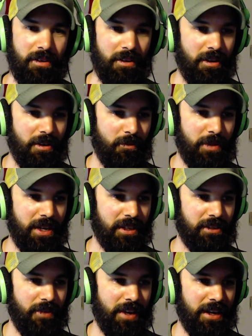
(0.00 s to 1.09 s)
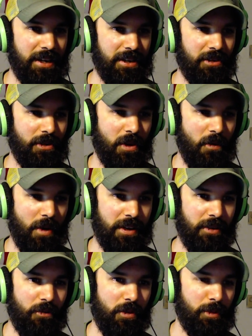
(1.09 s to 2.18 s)
because of that, I don't know what
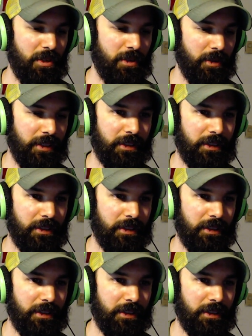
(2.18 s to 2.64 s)
we'll be doing.